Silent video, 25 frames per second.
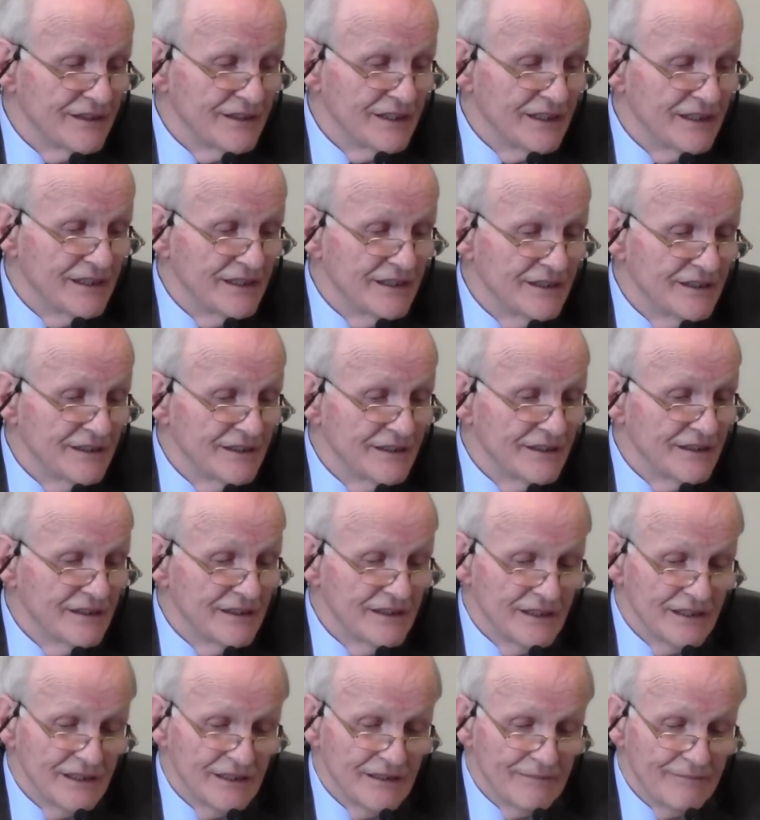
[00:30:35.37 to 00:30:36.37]

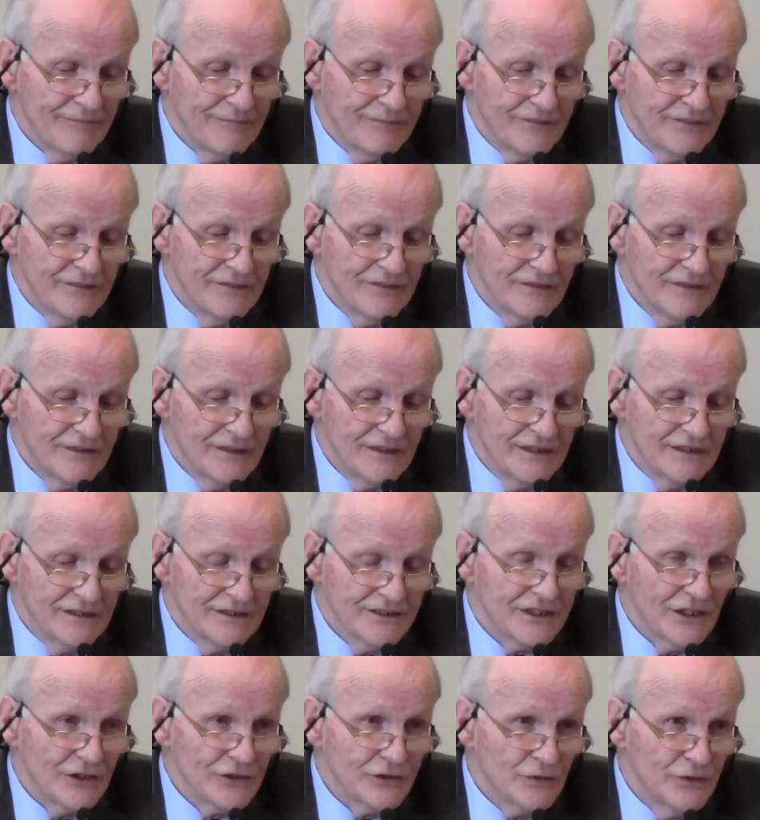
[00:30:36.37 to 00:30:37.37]
the
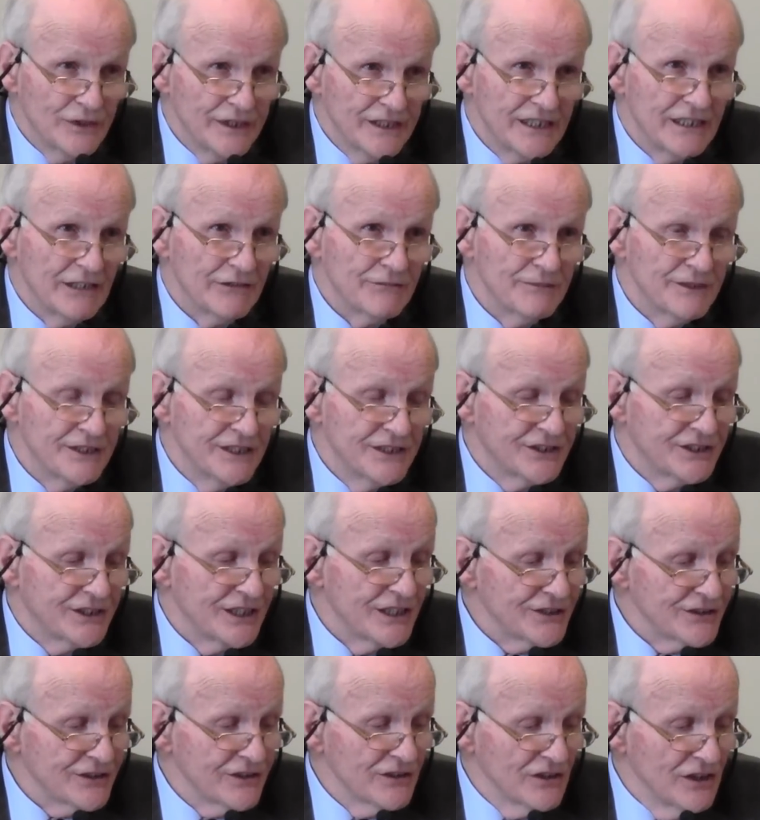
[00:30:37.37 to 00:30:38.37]
South Korean government is
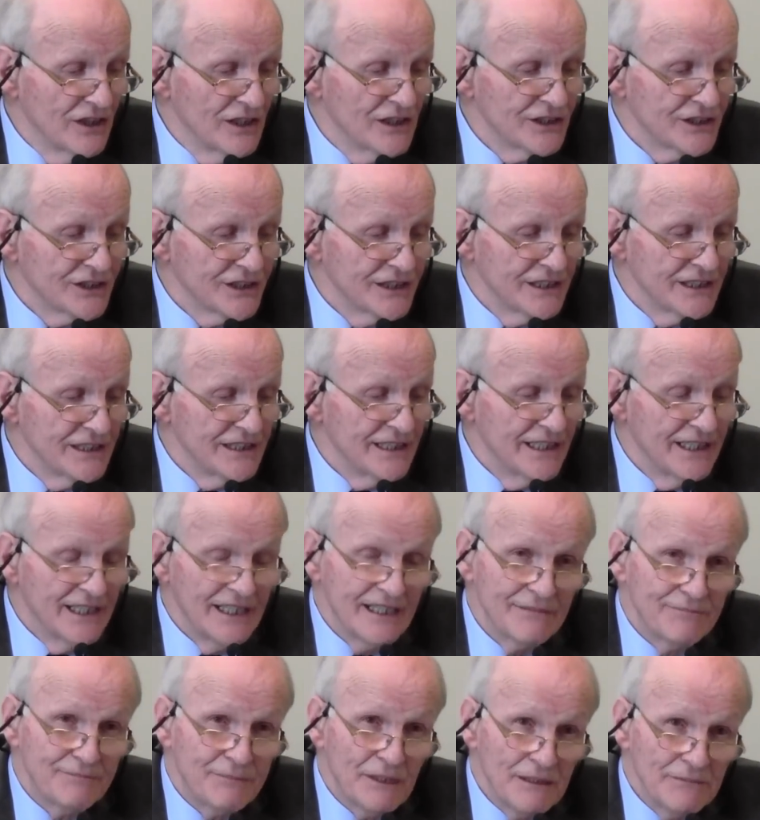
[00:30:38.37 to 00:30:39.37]
just launching
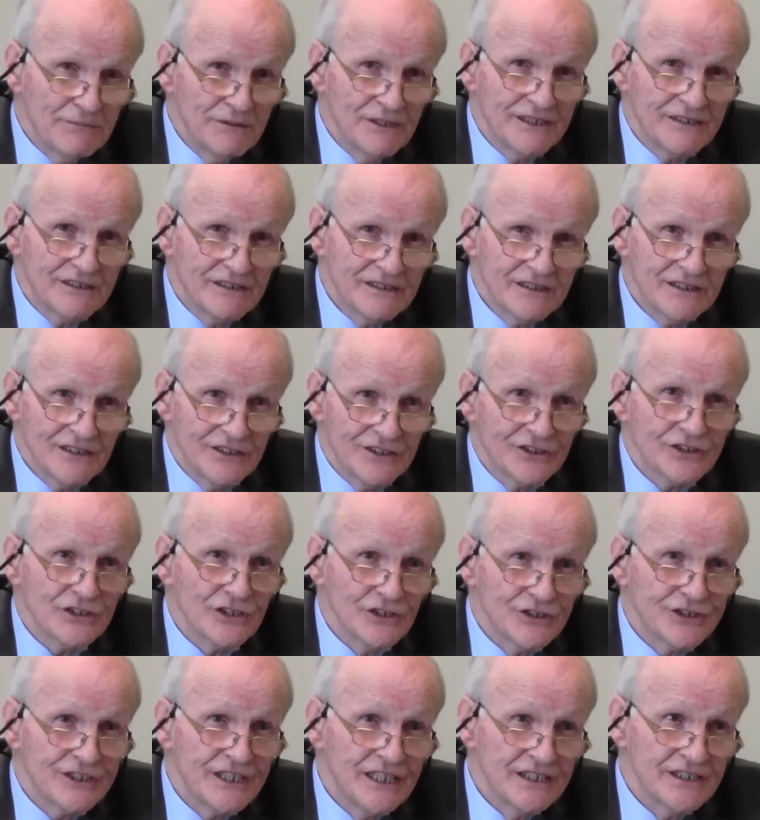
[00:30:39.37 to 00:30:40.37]
a public
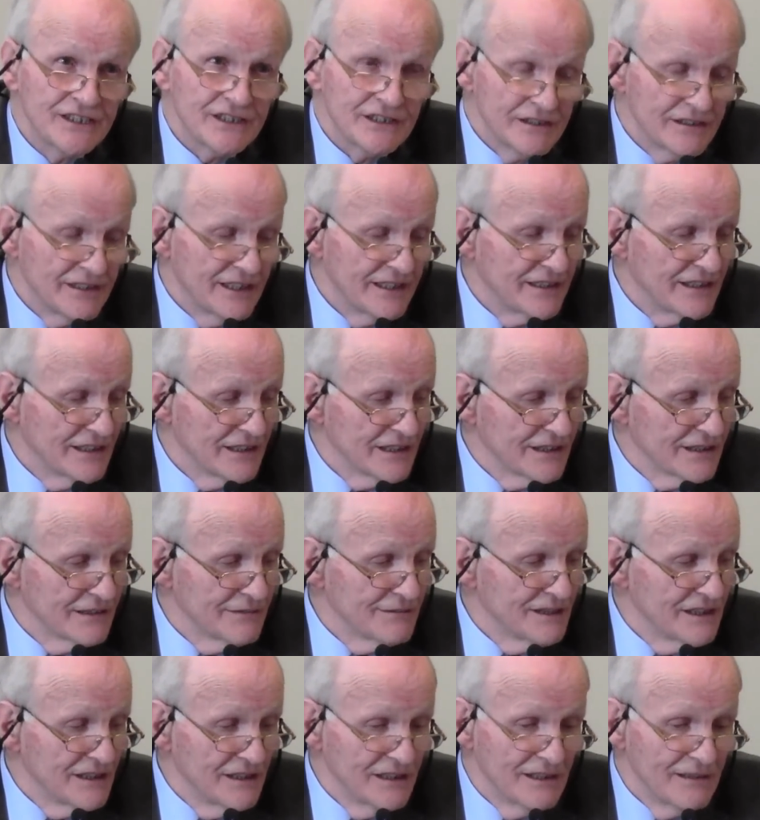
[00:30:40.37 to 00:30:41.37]
consultation, they call it
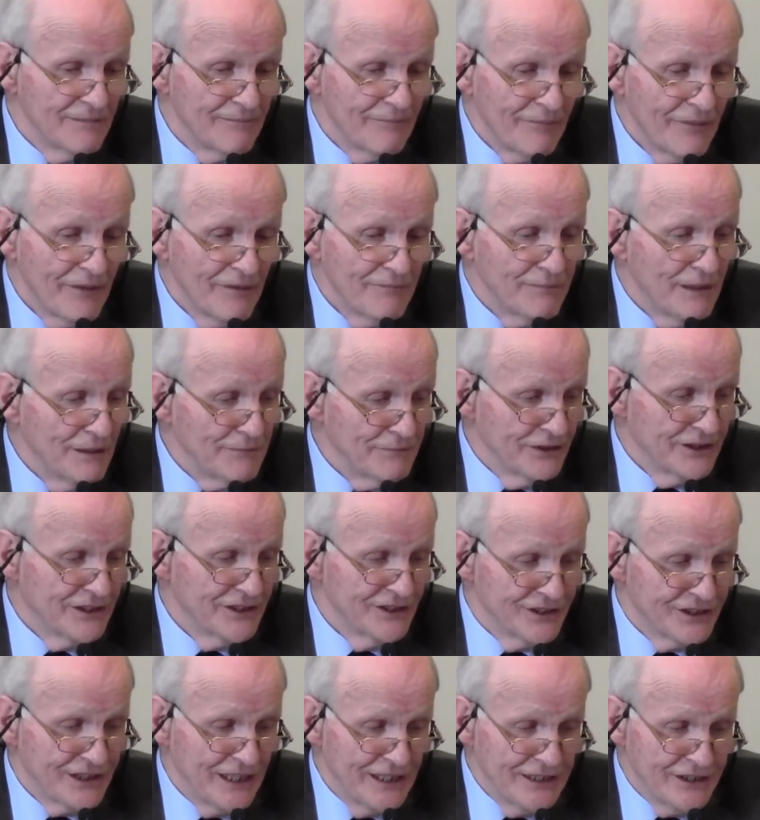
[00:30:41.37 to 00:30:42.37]
a public
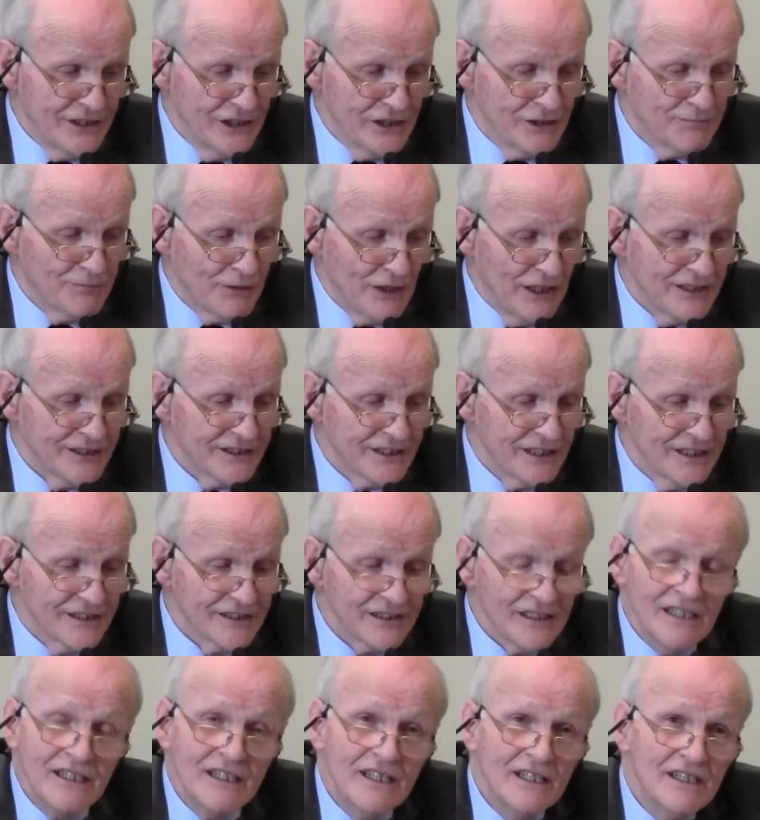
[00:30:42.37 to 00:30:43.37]
consensus
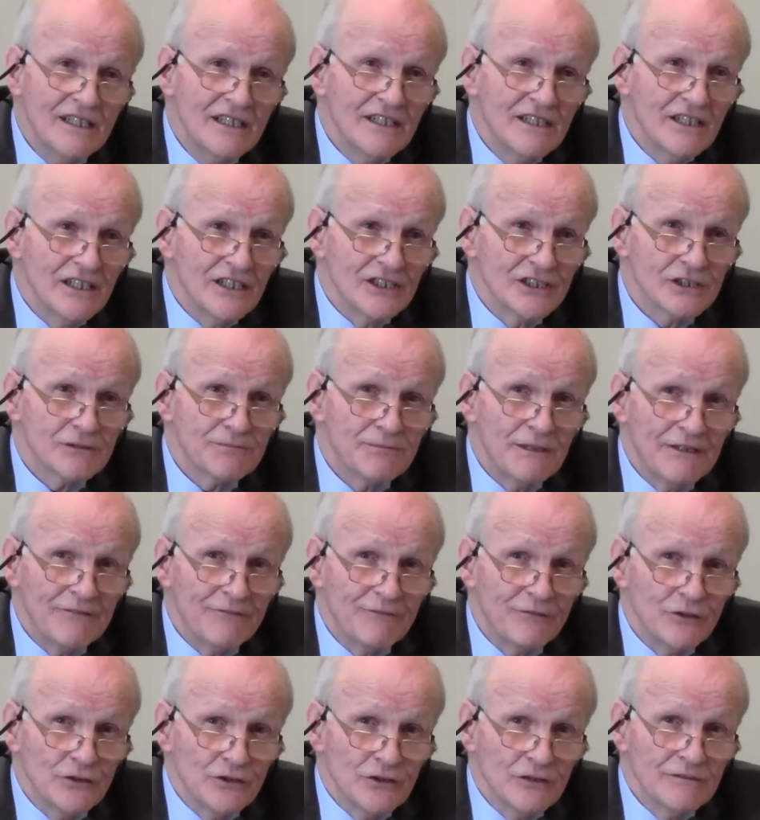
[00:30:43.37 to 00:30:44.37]
process on
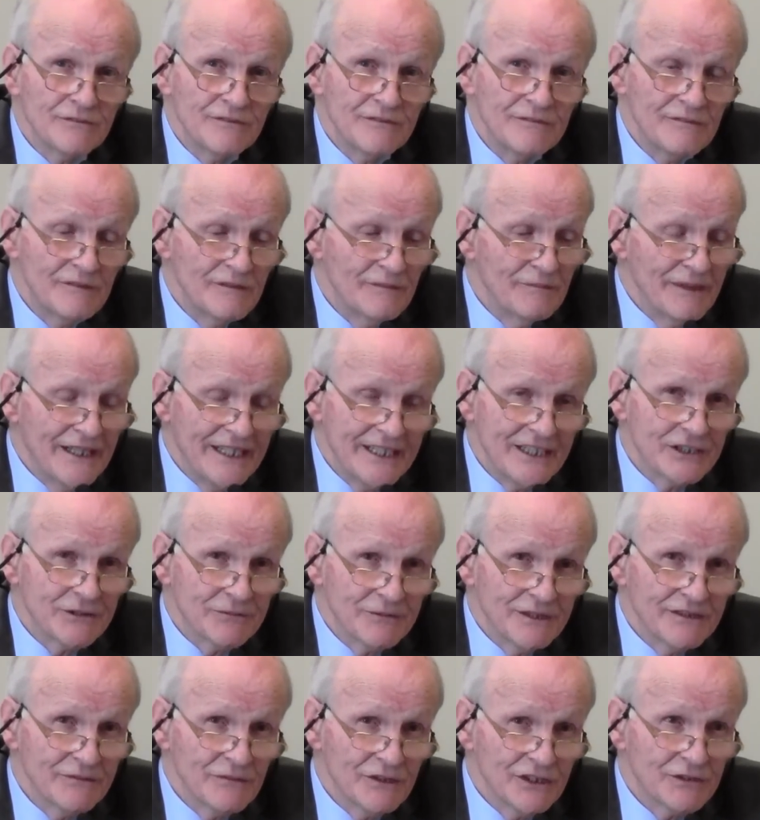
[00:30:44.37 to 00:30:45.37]
spent fuel
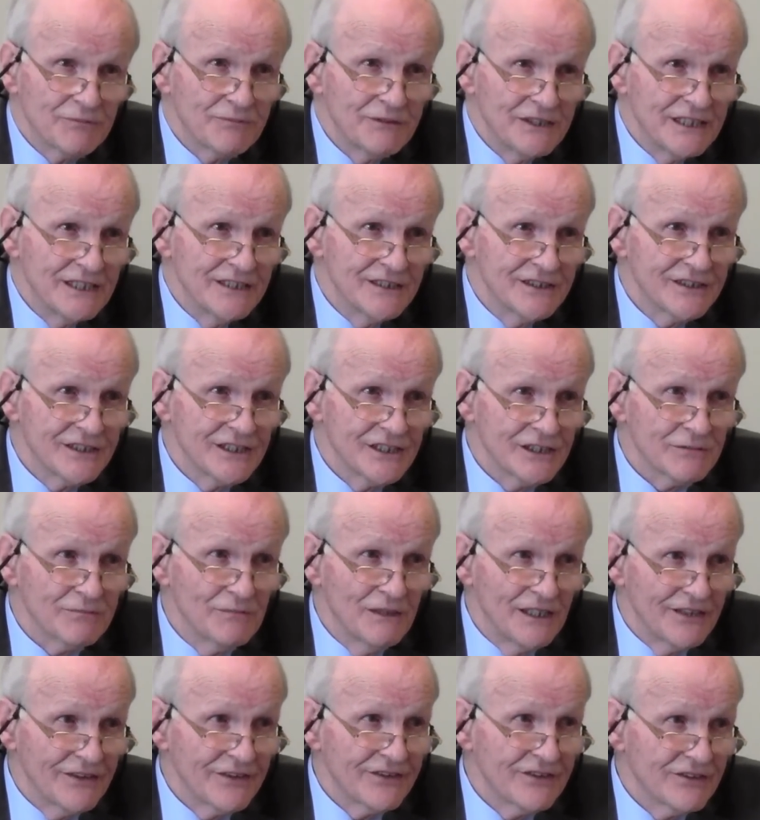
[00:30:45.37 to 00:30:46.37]
management, which begins this
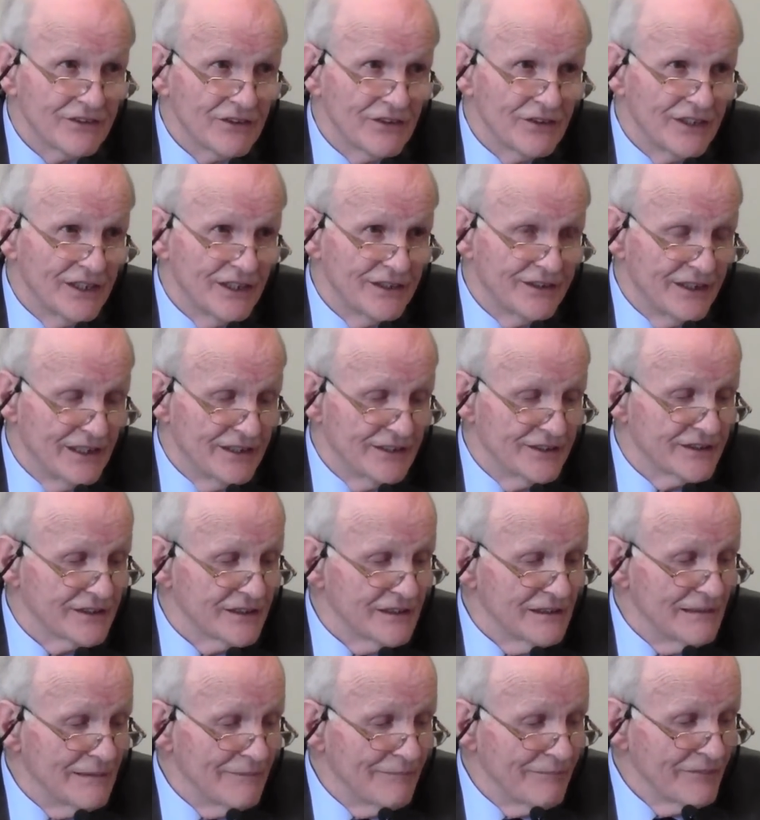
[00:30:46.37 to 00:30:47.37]
month, so that
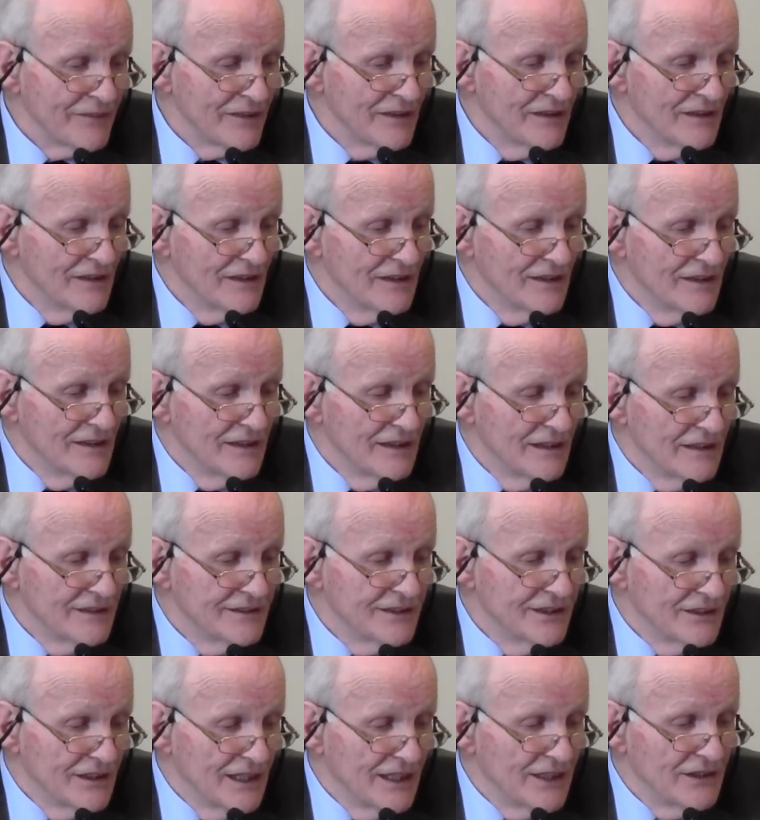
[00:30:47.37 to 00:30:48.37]
there's,
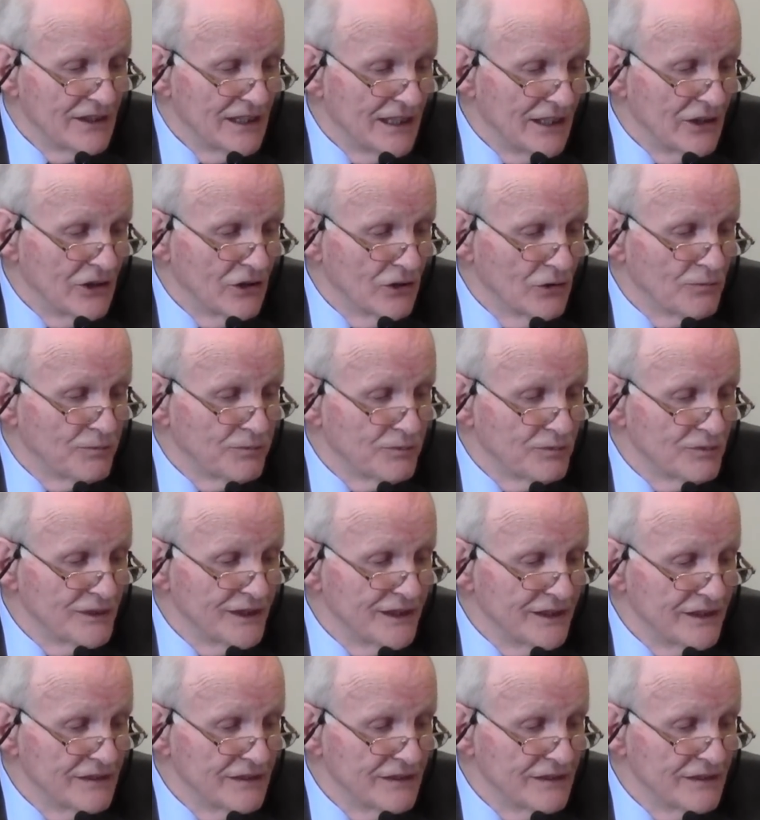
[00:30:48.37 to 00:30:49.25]
I hope